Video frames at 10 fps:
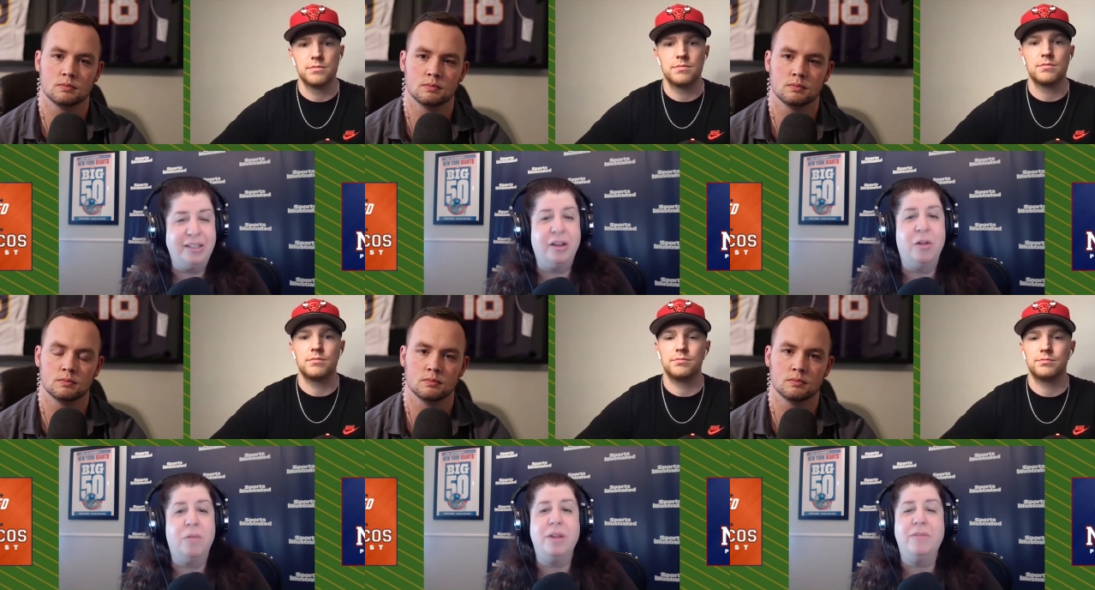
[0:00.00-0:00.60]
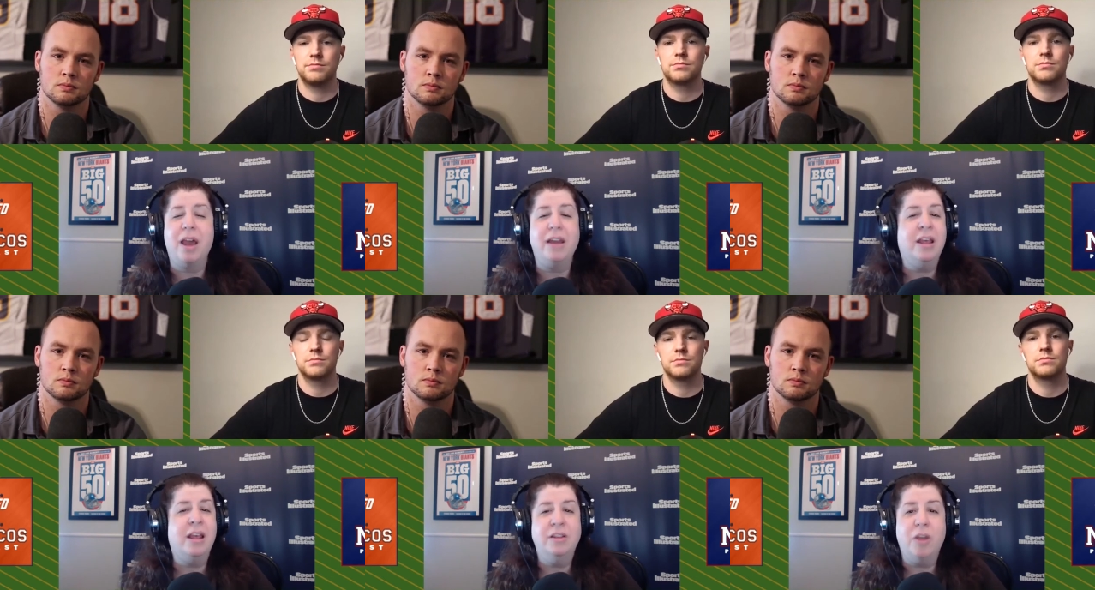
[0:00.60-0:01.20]
Speaker 1: You know, we've got
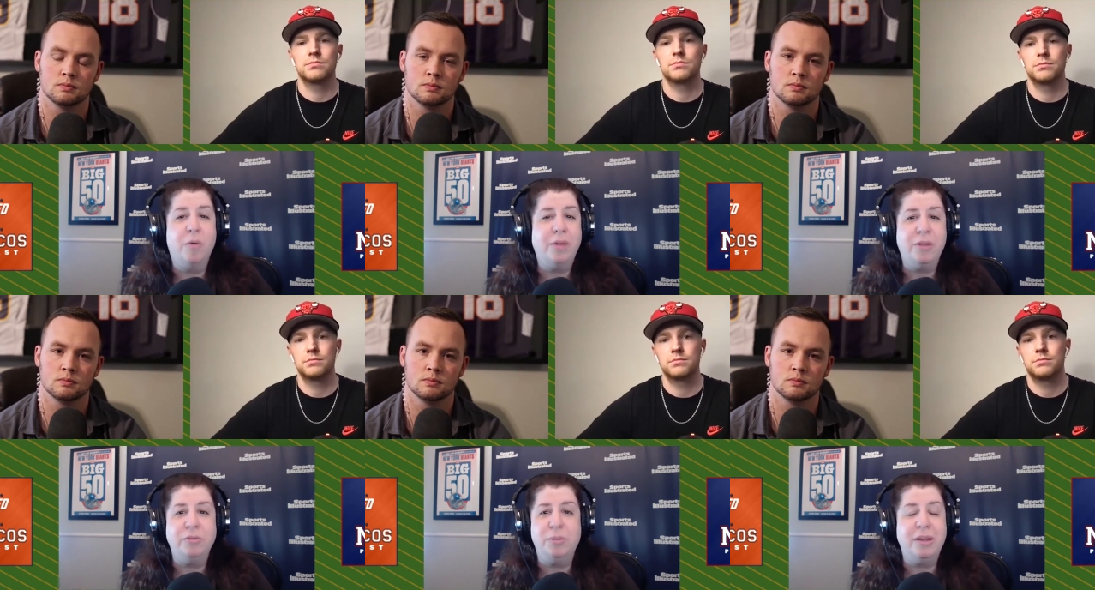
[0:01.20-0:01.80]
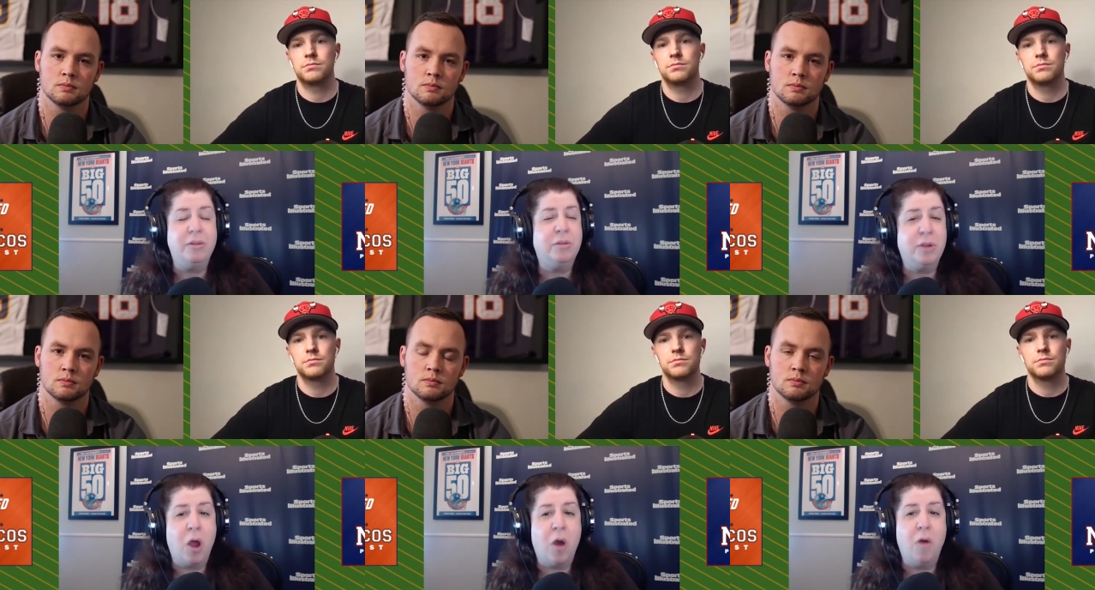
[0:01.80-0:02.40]
Toney who's been dealing with
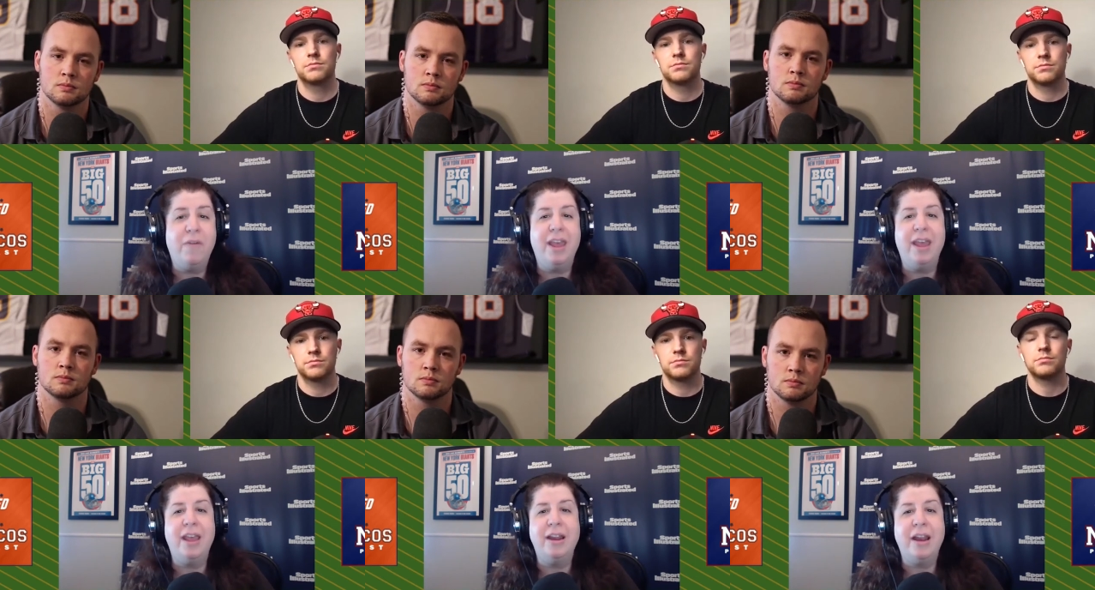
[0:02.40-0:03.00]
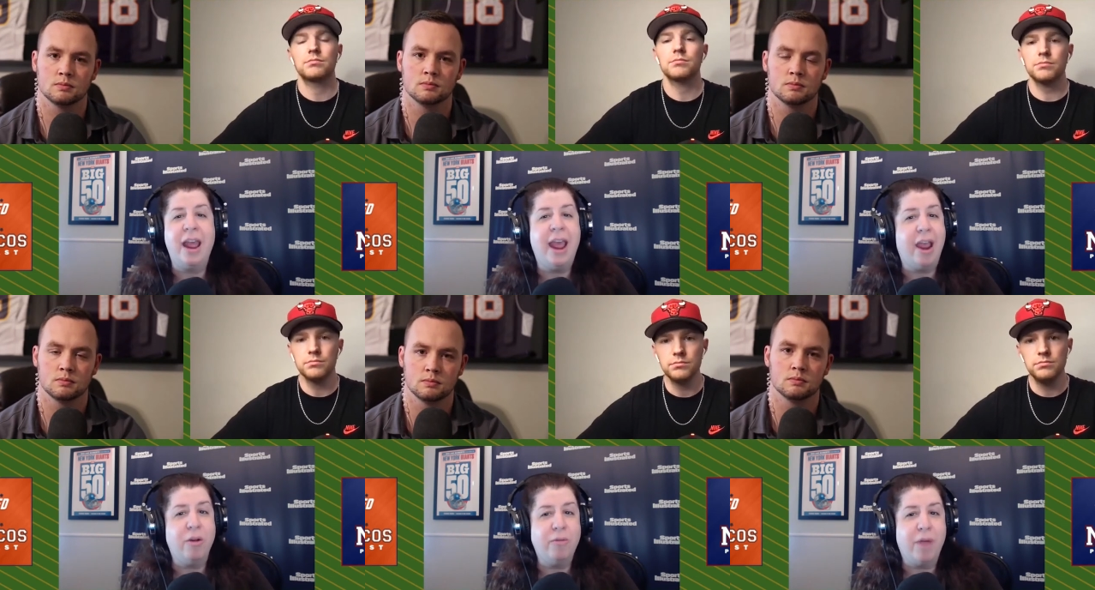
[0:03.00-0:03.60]
COVID and
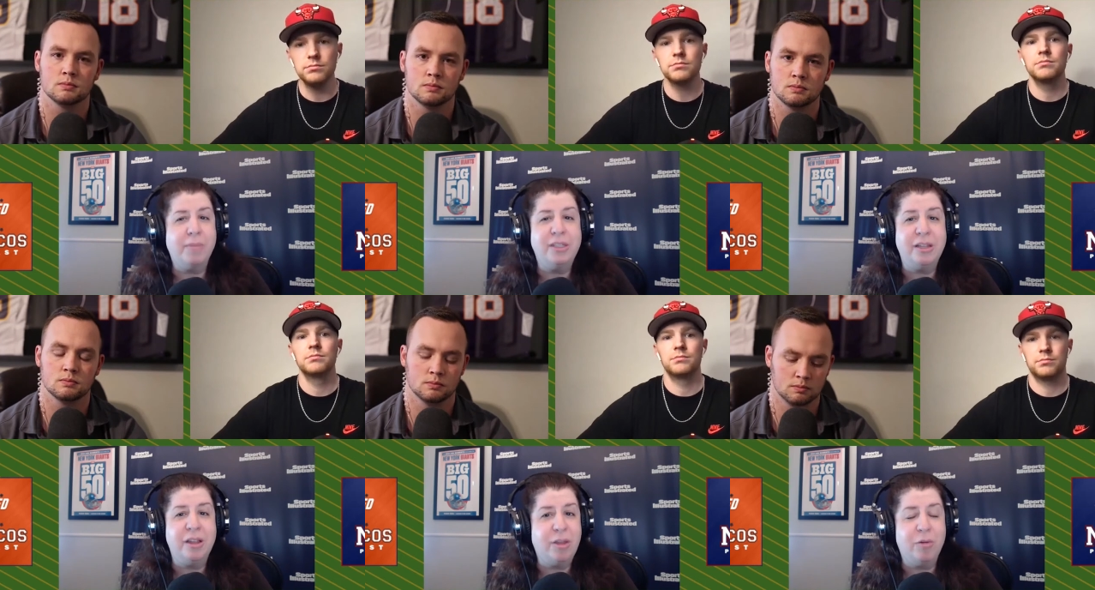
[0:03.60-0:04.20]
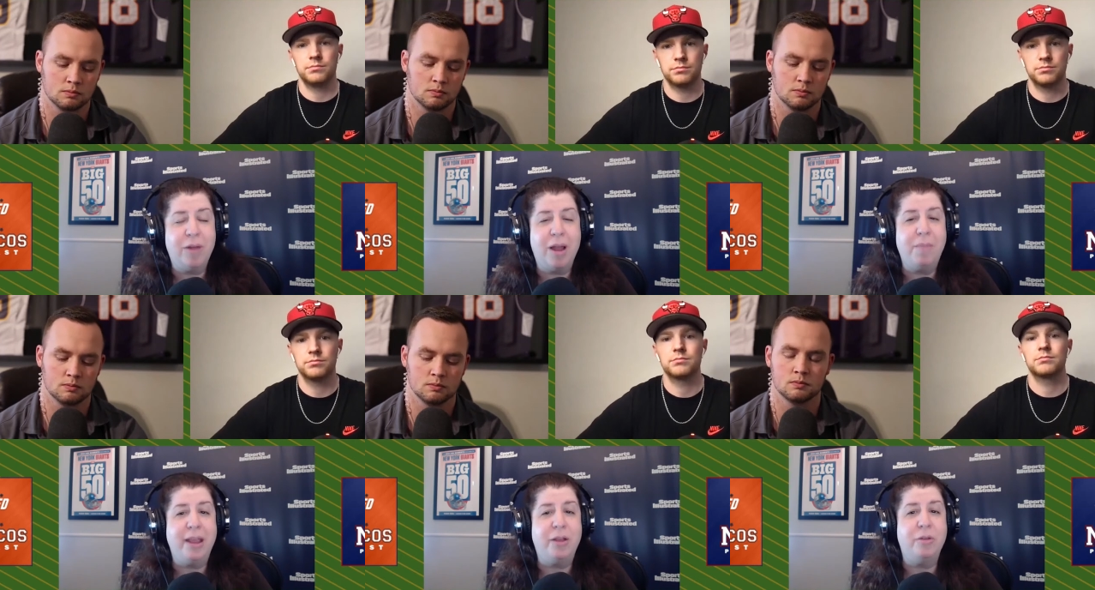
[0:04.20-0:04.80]
Aaron Robinson, the third round
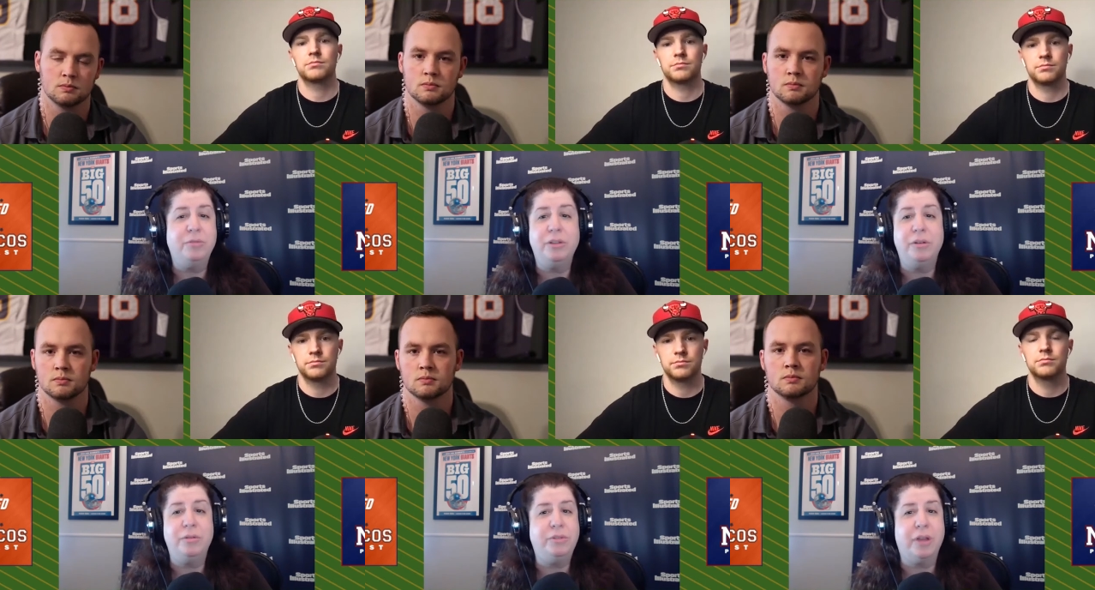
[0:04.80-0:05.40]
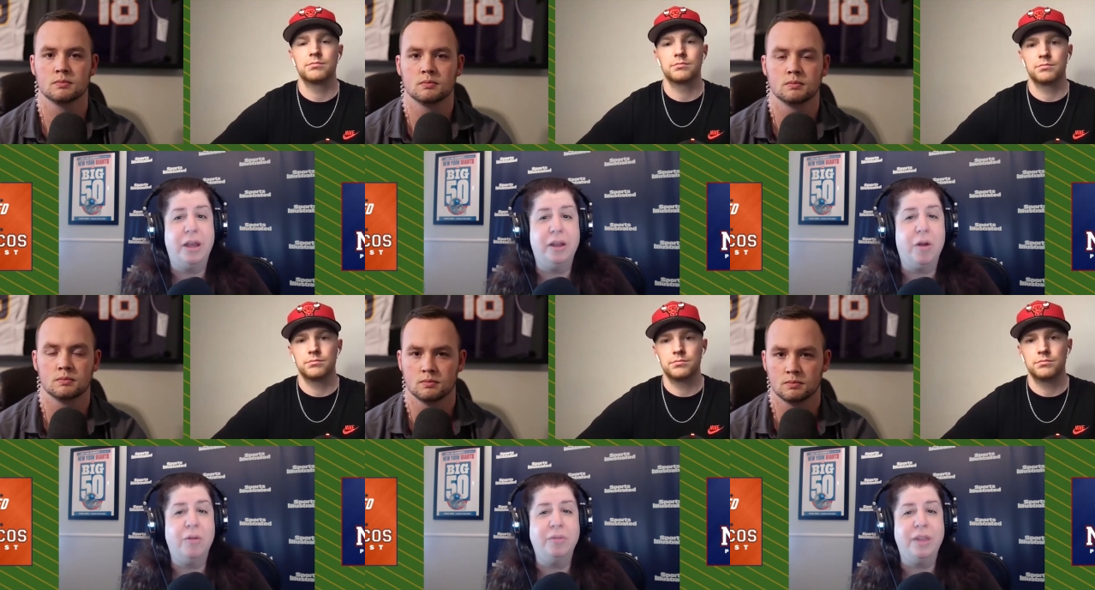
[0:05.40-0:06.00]
pick who's, who's uh,
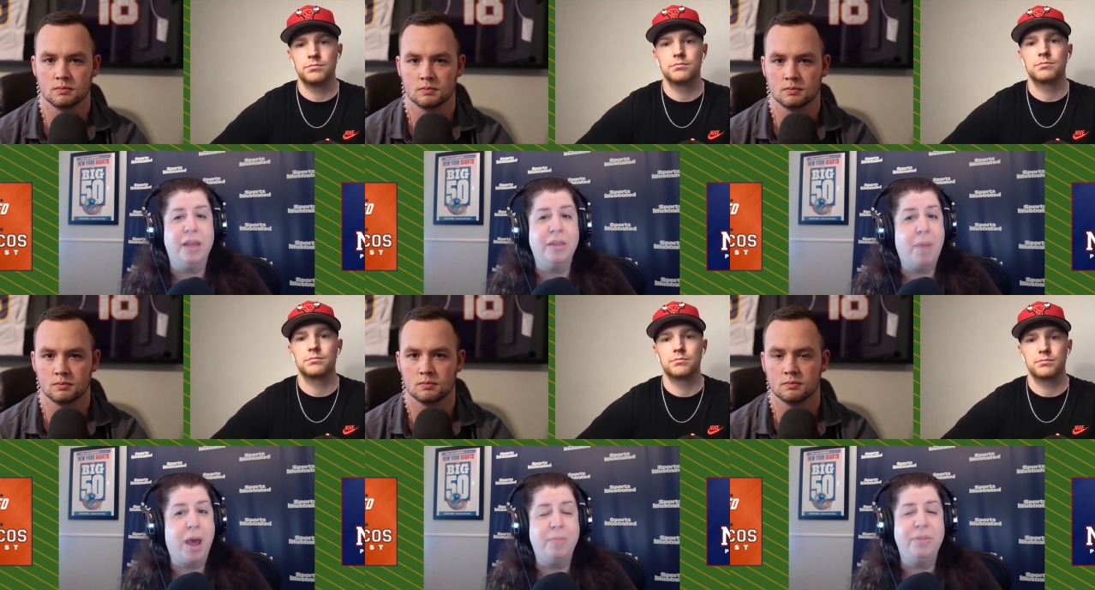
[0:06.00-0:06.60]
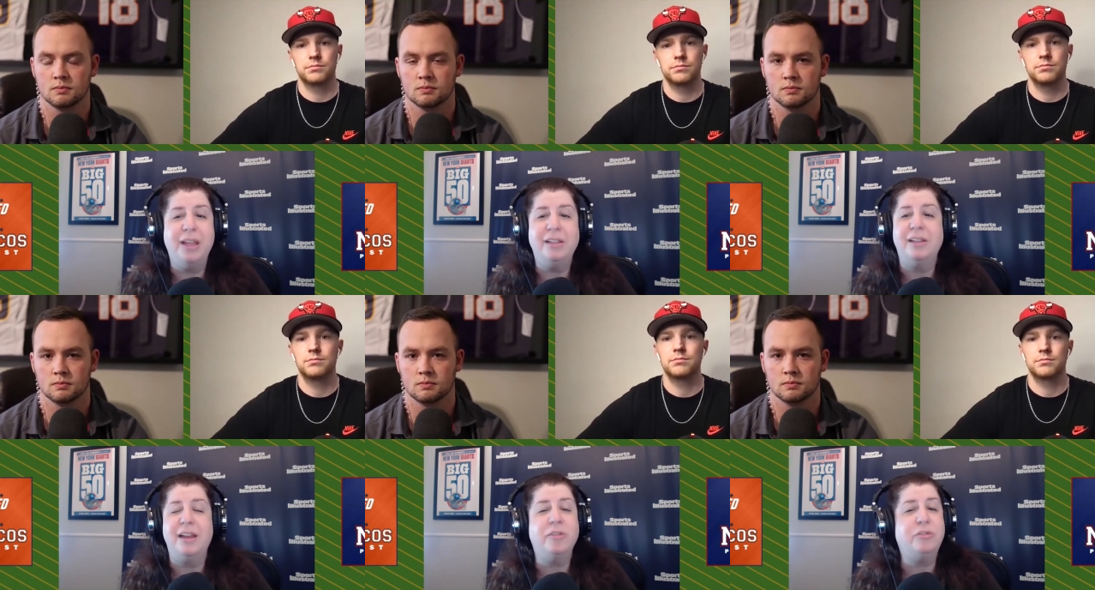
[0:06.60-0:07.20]
currently on the pop list
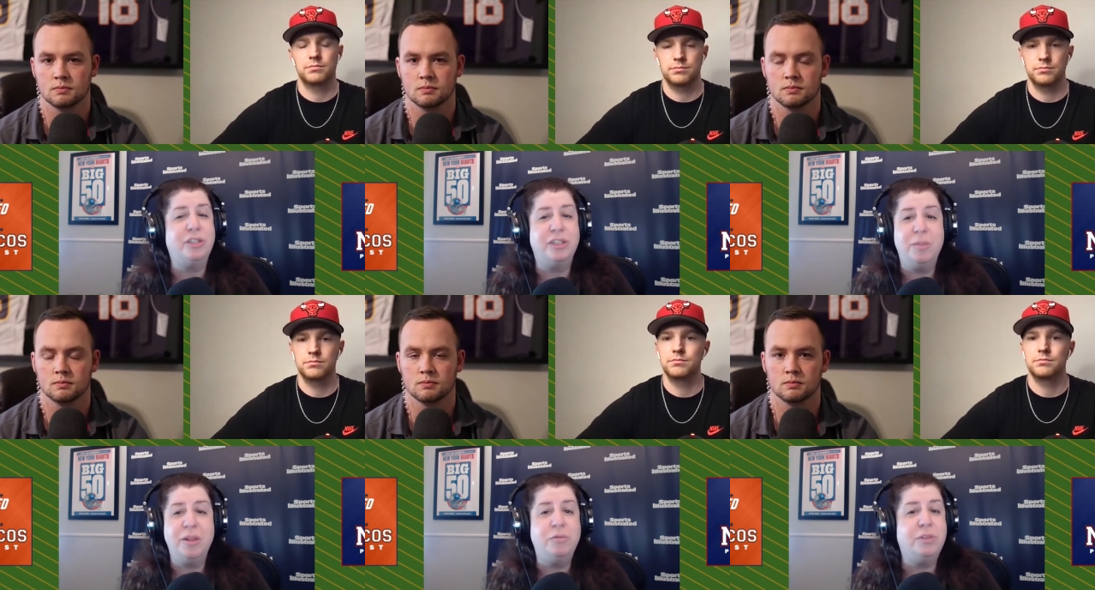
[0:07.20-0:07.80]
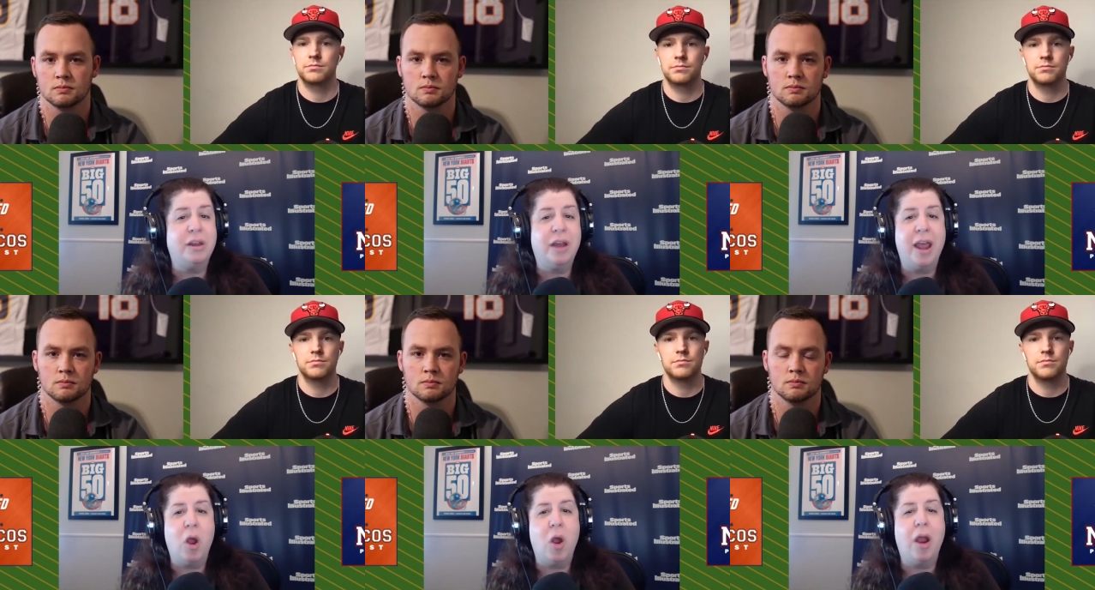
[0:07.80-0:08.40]
and Elerson Smith who's on
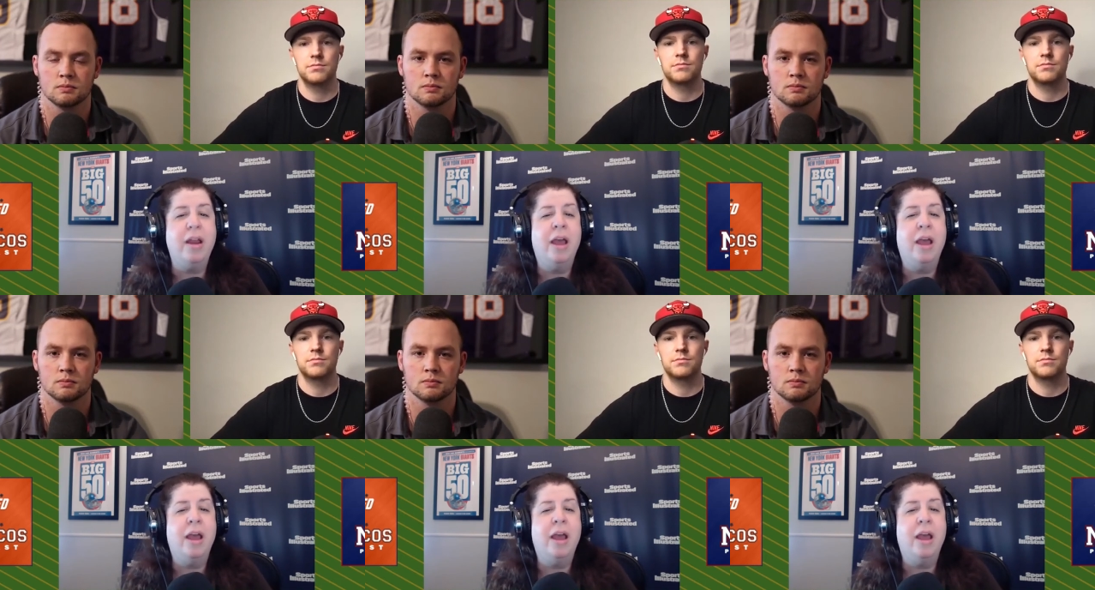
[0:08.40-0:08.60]
IR.